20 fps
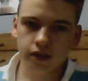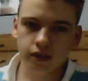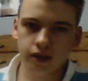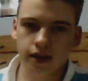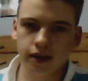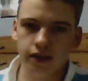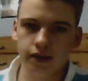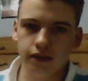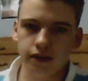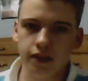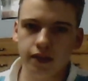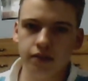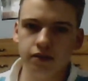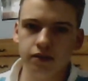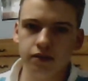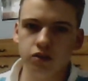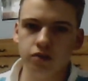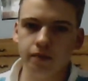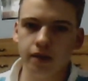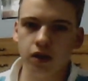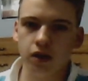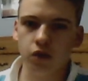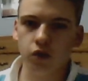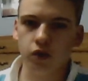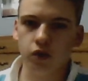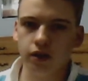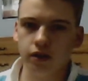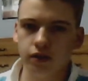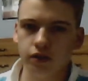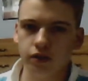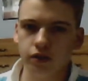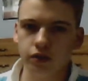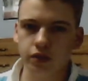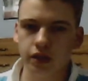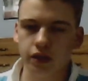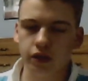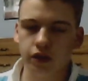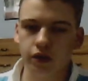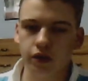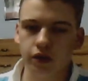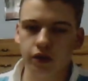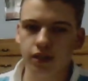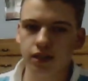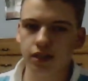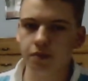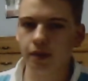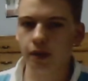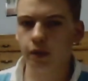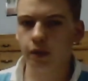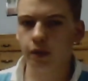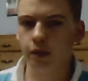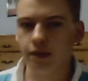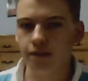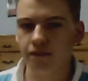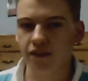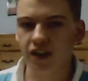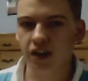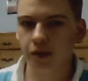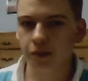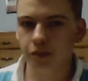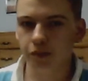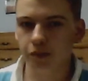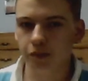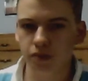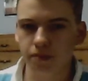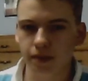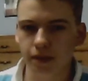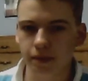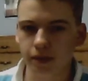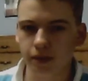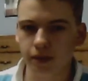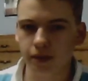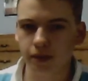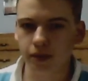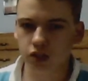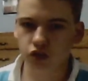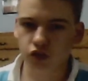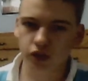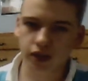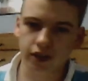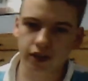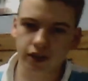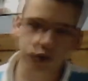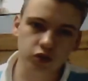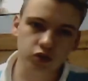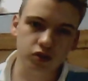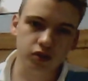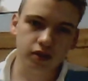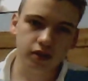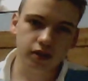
And then you might want to use other cards, like you might want to add Vileplume, maybe go less trainers,